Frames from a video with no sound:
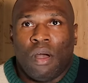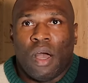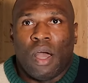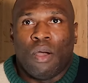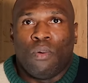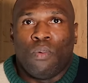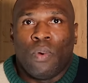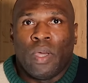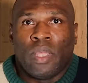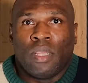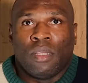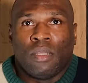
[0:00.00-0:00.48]

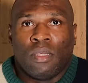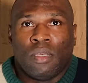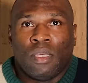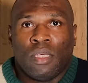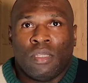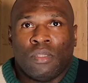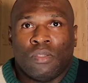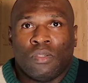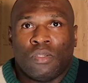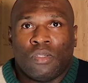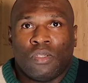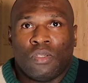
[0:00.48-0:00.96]
I went
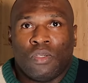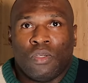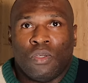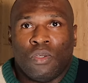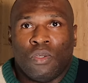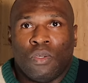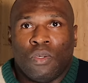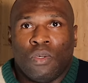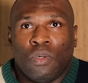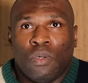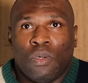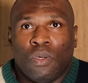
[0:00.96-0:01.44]

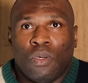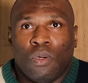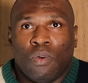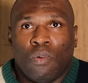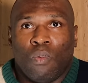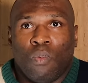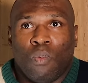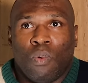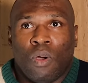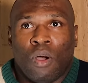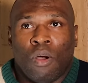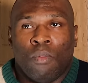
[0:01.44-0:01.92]
into
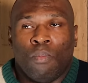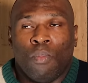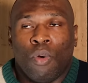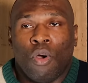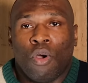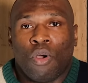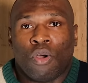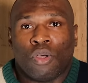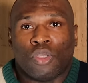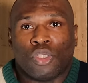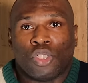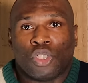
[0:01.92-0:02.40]
a
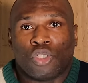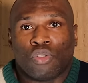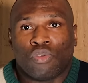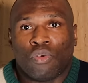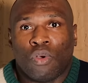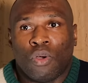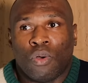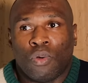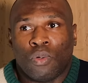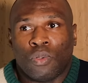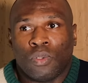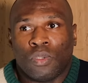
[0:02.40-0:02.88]
more
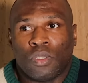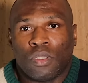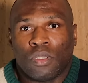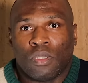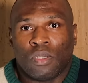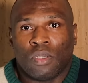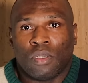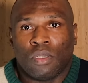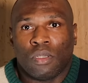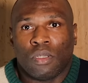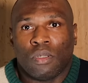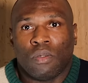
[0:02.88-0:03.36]
controlled
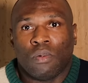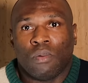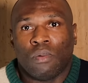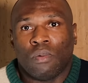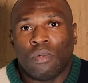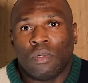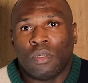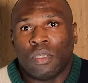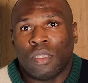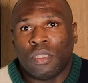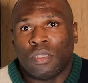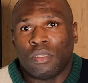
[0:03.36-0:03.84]

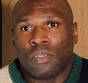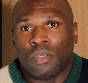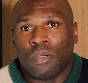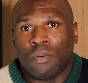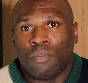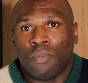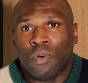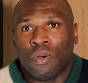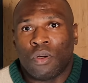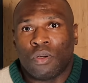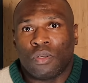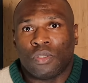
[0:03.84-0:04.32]

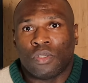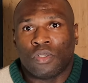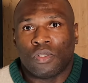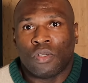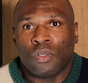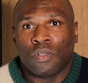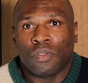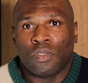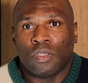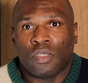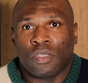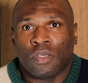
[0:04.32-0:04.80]

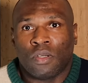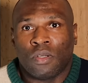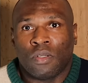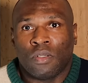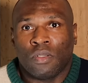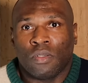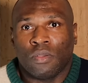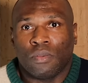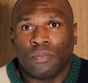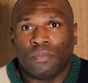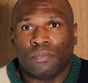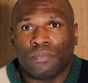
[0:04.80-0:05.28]

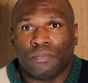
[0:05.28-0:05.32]
cell.